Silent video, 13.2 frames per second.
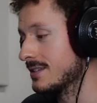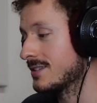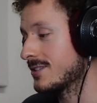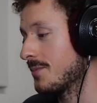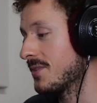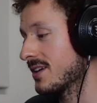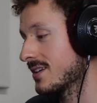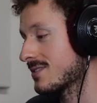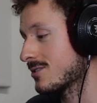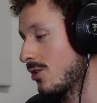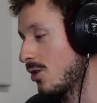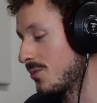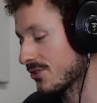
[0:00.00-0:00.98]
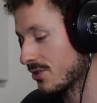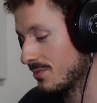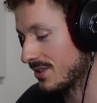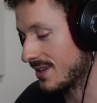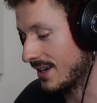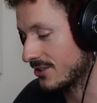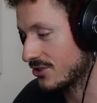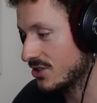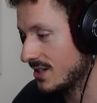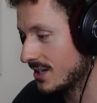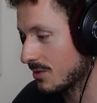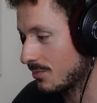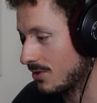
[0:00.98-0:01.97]
something that's almost a bit like
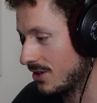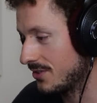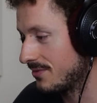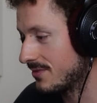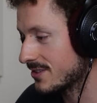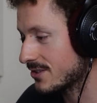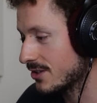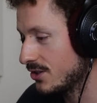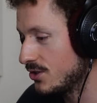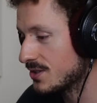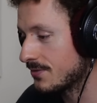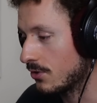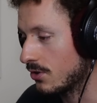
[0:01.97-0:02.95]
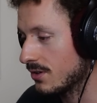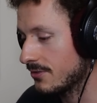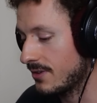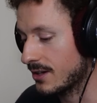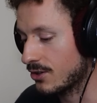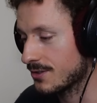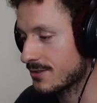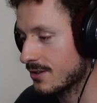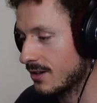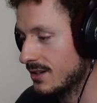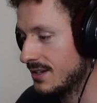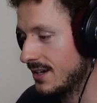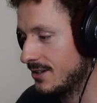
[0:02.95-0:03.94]
cheating, but still useful. If I
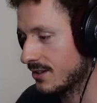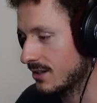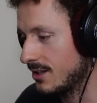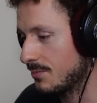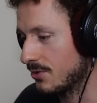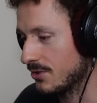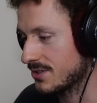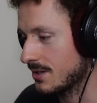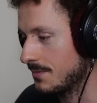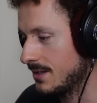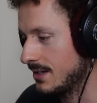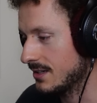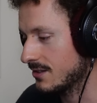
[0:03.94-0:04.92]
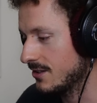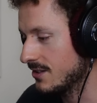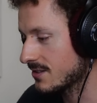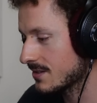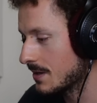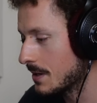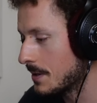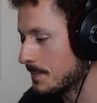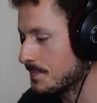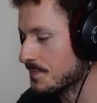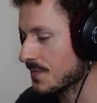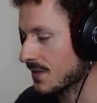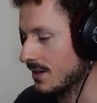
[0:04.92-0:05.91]
consolidate a clip or something like this
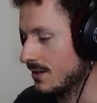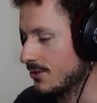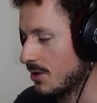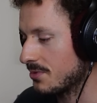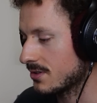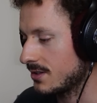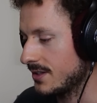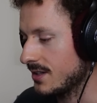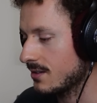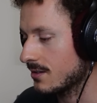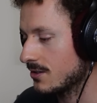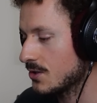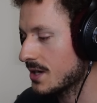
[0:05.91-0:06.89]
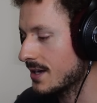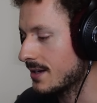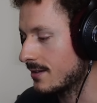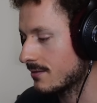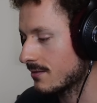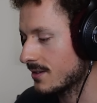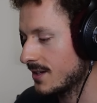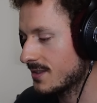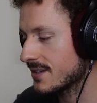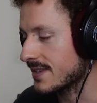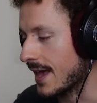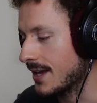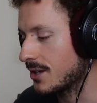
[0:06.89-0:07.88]
and double click, you can hit
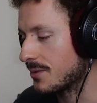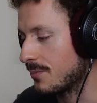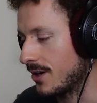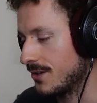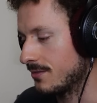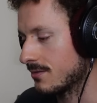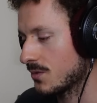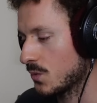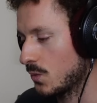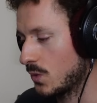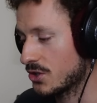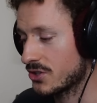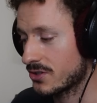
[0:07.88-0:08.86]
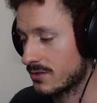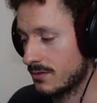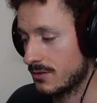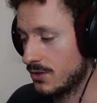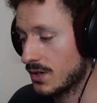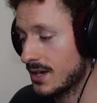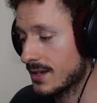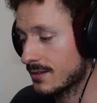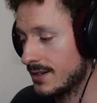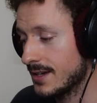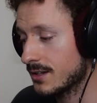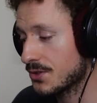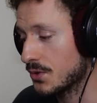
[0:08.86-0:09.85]
this edit button, which you can
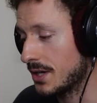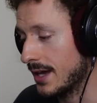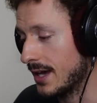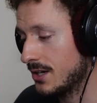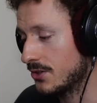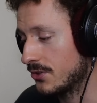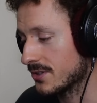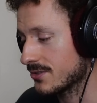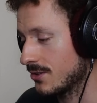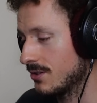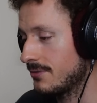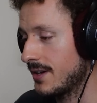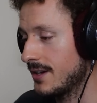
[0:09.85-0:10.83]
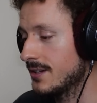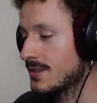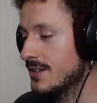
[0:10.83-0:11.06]
link to an editor. So if I hit